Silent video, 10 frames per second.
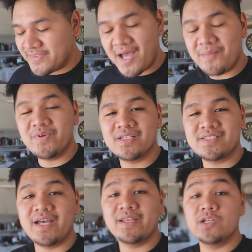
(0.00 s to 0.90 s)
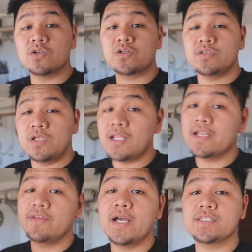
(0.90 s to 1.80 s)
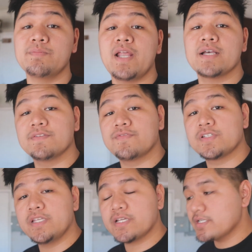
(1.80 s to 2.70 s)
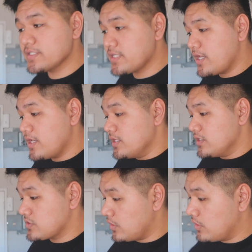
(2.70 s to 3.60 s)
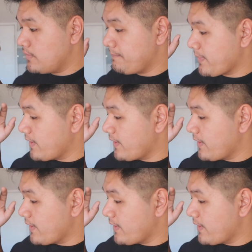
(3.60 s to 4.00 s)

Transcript: With that being said, a lot of you guys have been asking for stickers, so